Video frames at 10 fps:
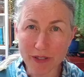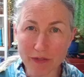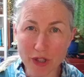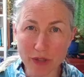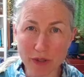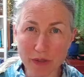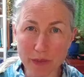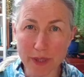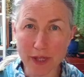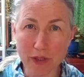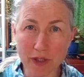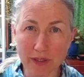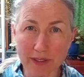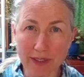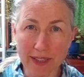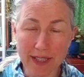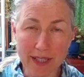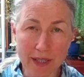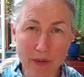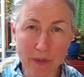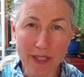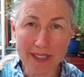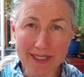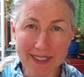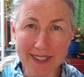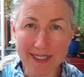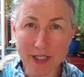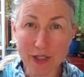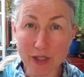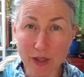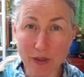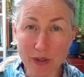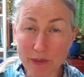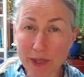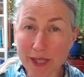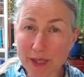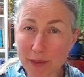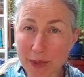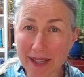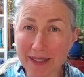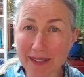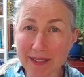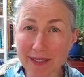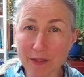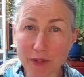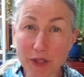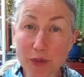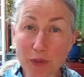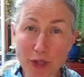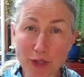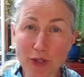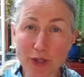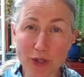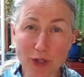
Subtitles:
generative potential. We need to let things go to make space for inspiration to show